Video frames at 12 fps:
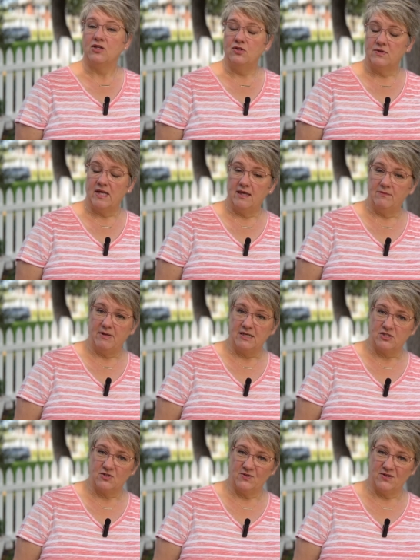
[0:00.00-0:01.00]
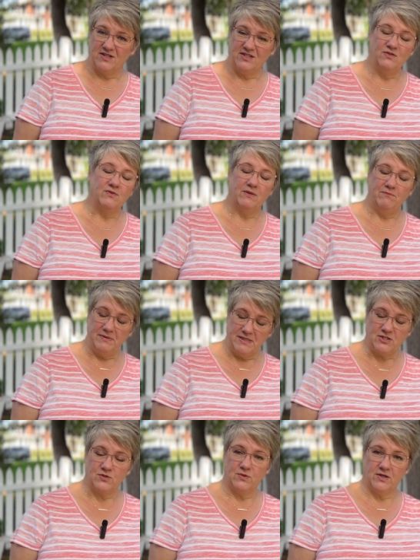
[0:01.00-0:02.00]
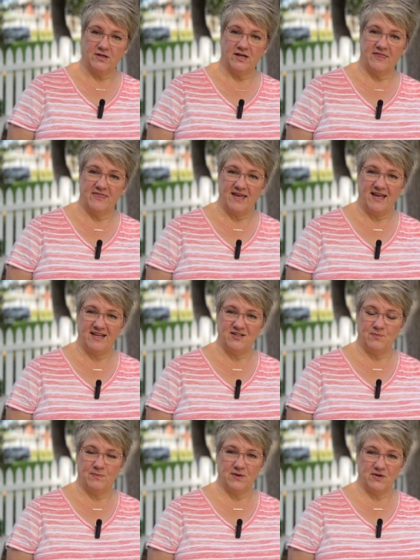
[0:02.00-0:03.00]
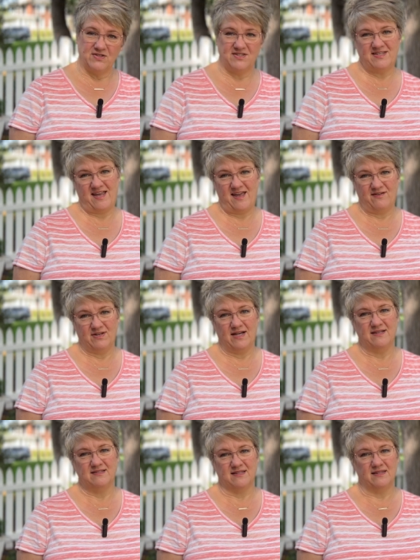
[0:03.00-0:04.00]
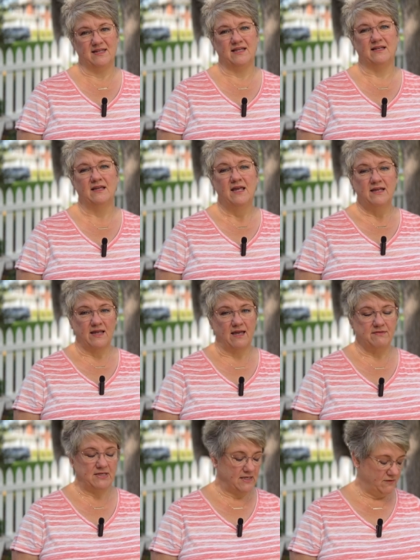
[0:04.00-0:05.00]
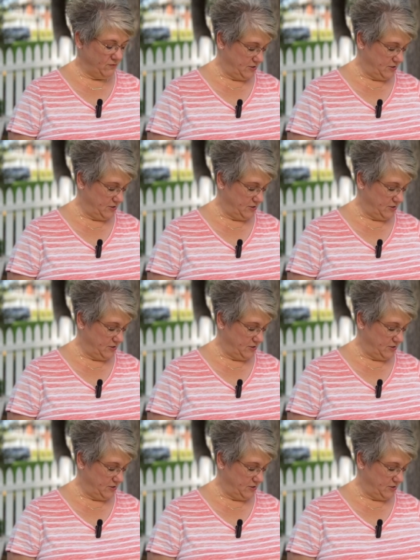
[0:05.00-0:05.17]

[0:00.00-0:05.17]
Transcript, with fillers: you can make sure you can be sure that your birds have a nice clean cavity in